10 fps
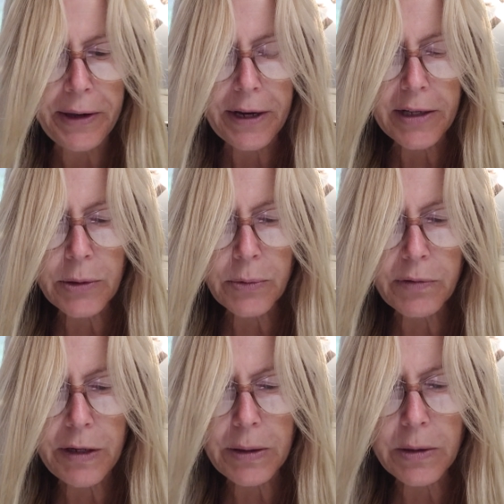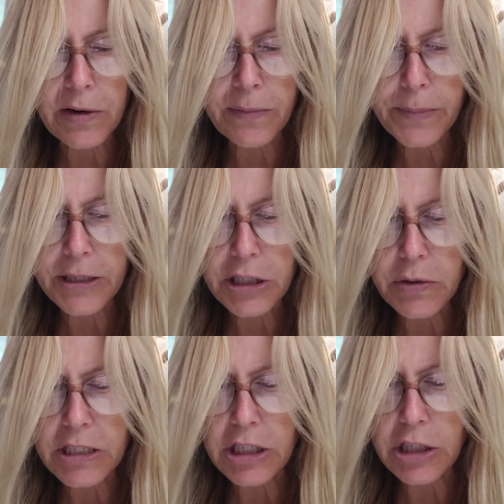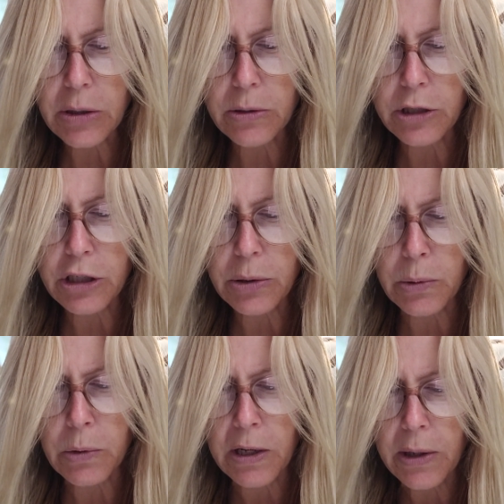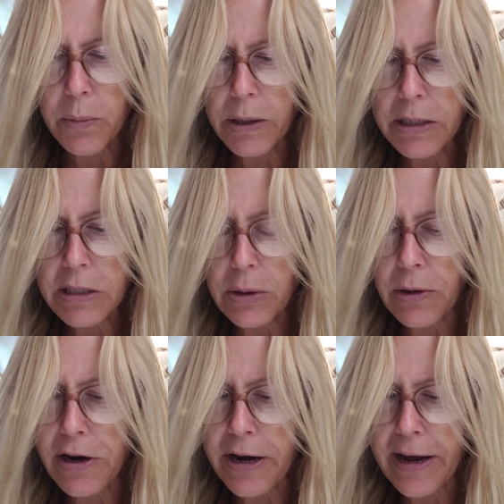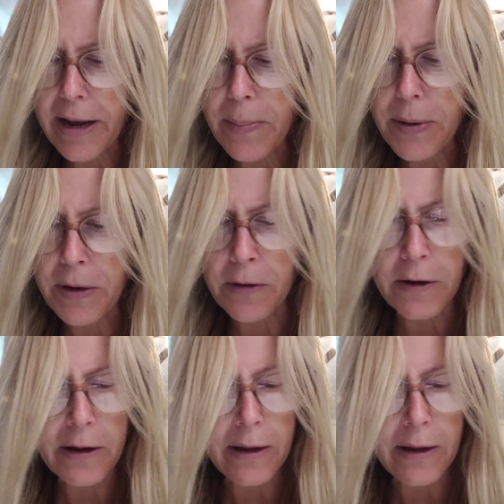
and the revealer of mysteries showed you what is going to happen.